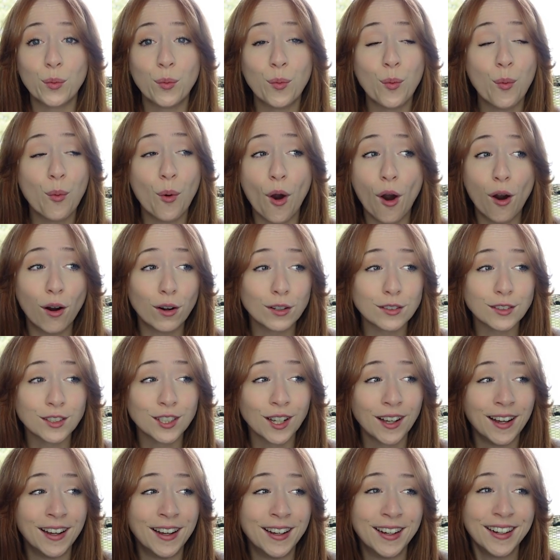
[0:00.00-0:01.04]

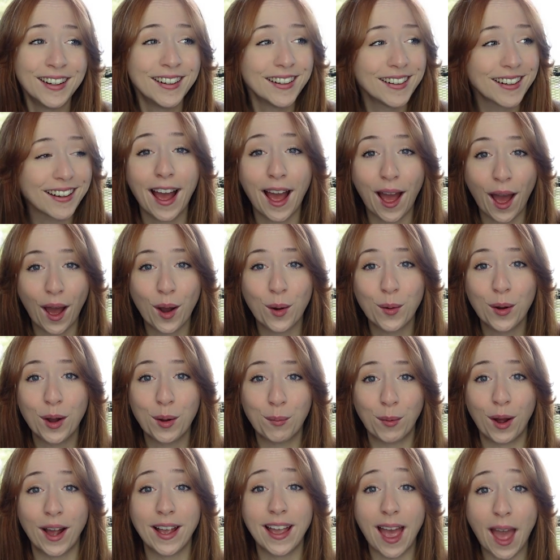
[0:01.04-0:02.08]
what? How
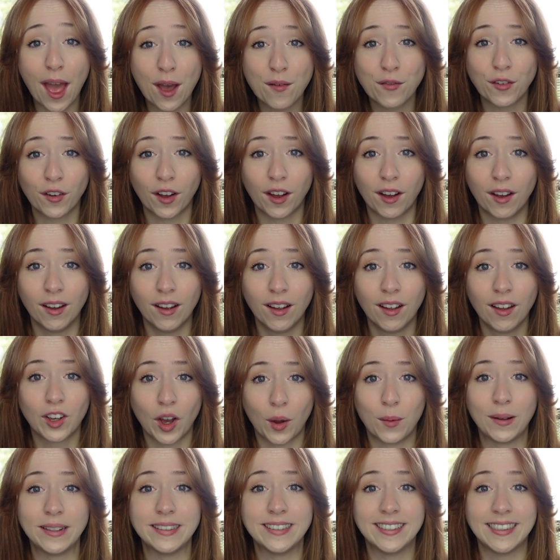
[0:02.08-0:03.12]
am I ever
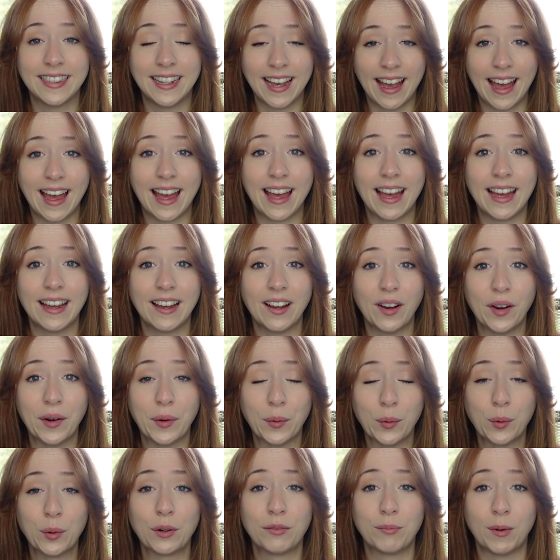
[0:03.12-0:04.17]
going to get
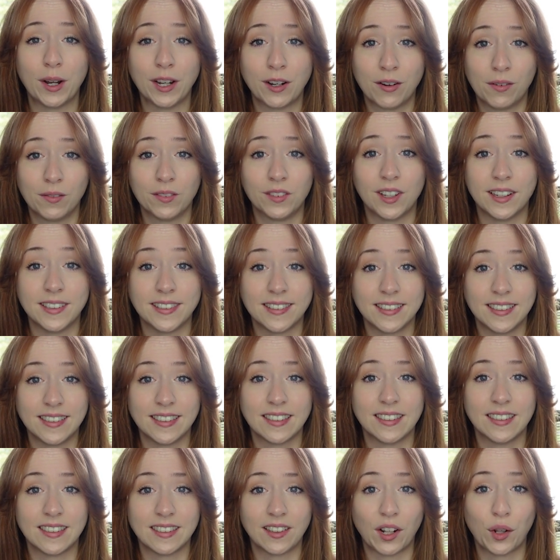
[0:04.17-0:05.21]
all of my contents
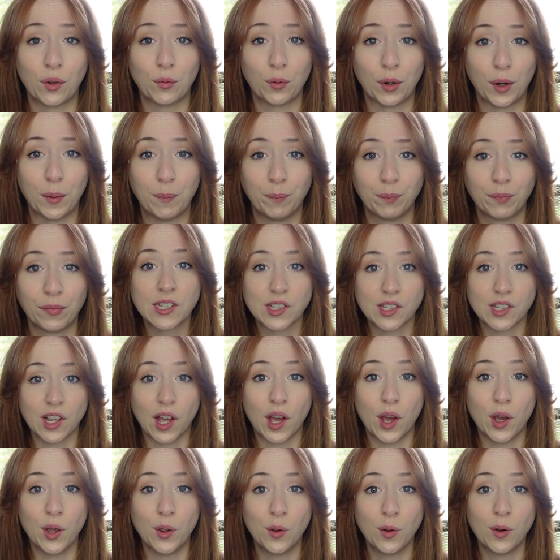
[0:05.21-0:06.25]
into this little room?
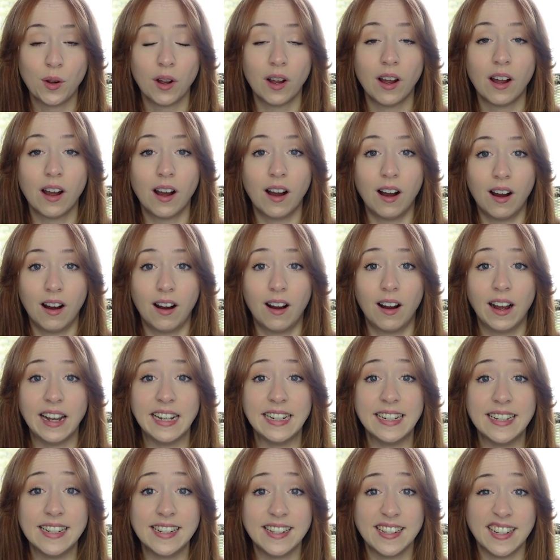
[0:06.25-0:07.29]
So
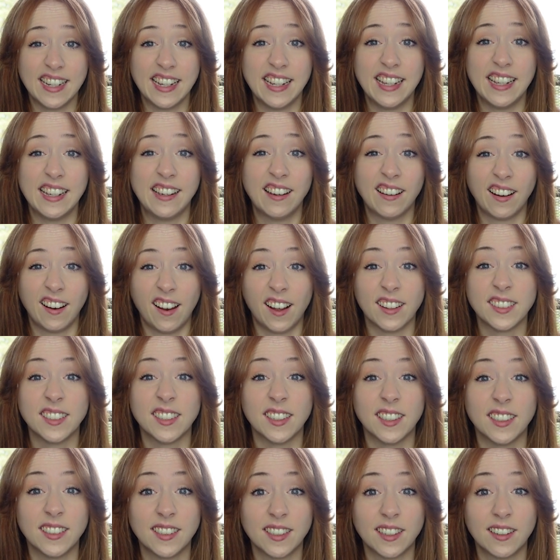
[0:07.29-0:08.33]
I
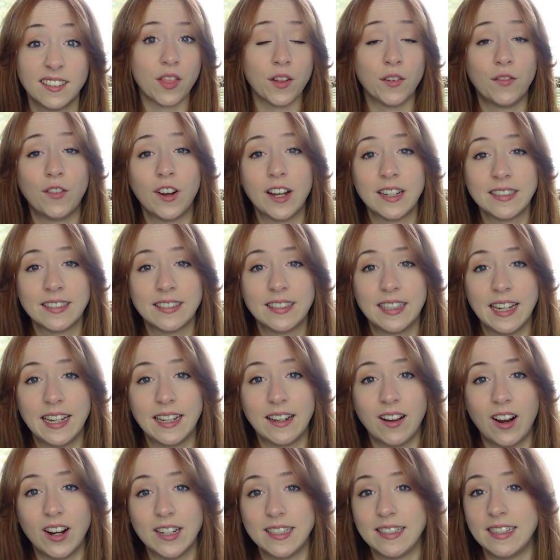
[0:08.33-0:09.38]
decluttered. The first
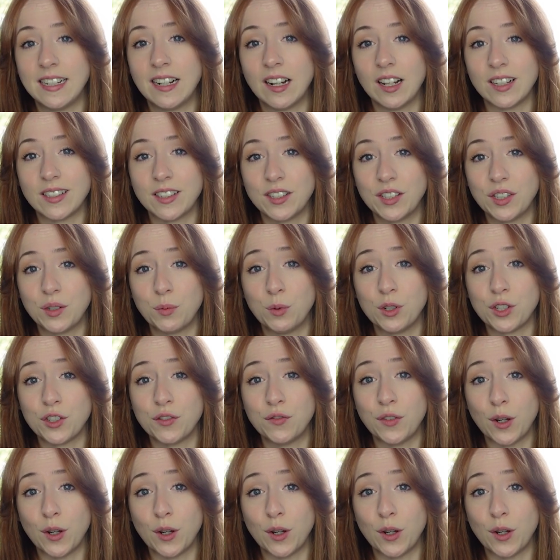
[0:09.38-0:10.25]
thing I decluttered was